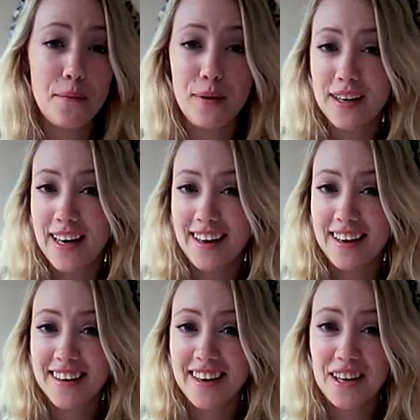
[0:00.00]
But
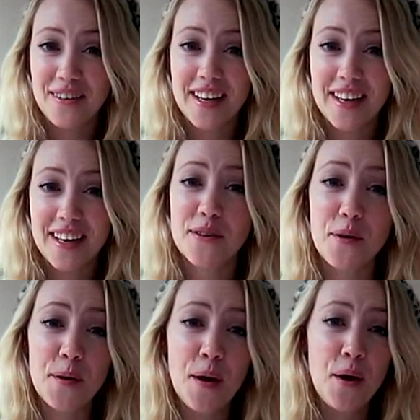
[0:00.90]
yeah, anyway,
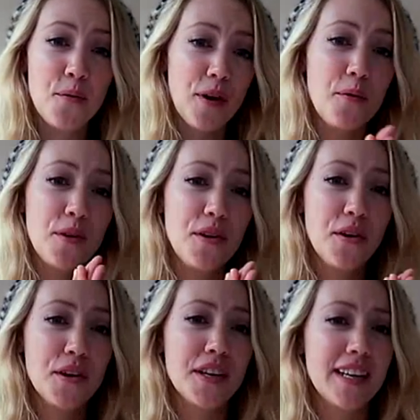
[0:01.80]
so what I want to
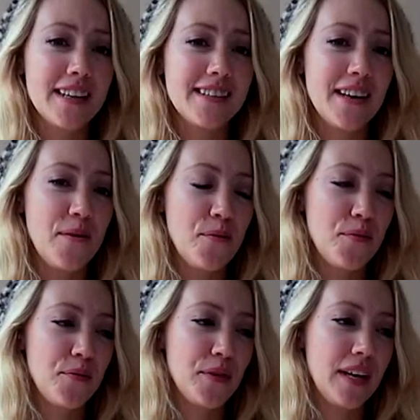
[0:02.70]
know is
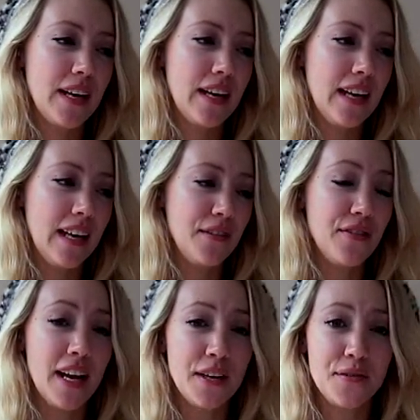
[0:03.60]

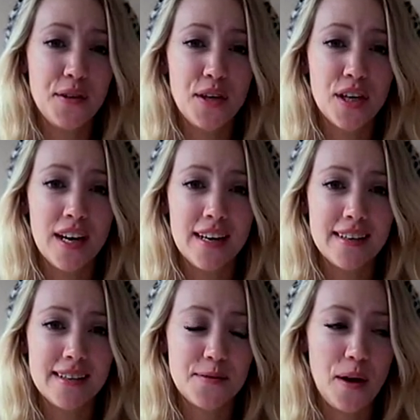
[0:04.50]
if any of you
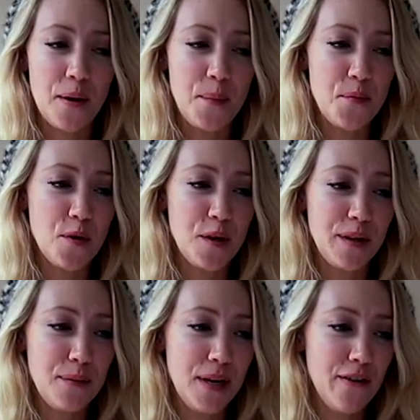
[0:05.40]
guys want
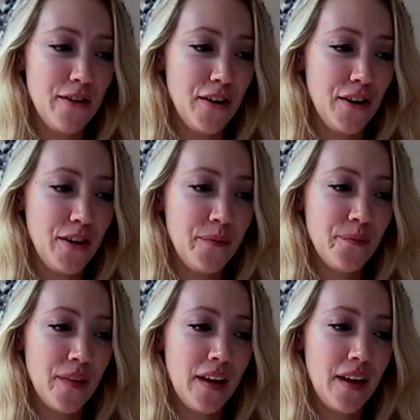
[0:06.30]
to let me know
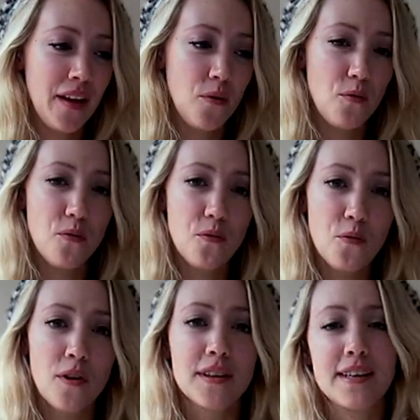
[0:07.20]

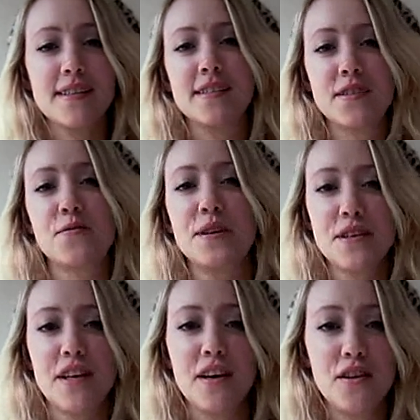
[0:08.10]
what lessons you
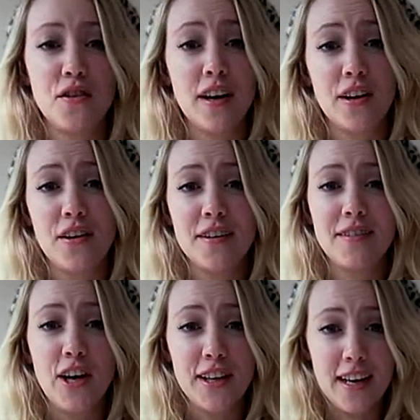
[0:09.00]
wish that you had learned
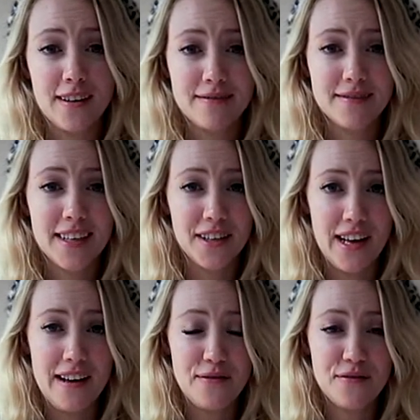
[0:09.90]
earlier in
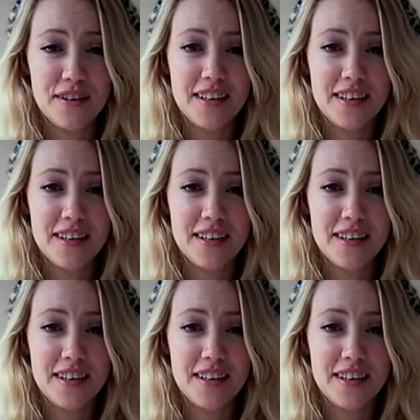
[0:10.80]
life,